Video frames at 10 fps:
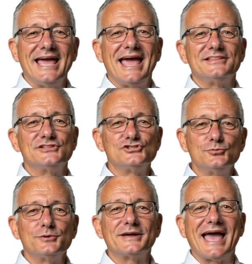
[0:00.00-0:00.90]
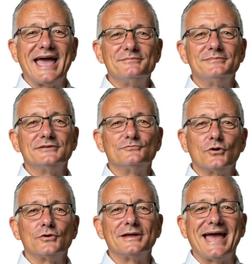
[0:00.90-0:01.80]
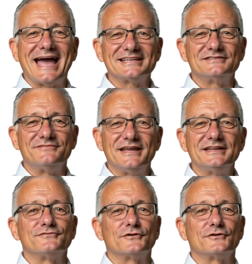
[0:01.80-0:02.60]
and the Superadmin role activated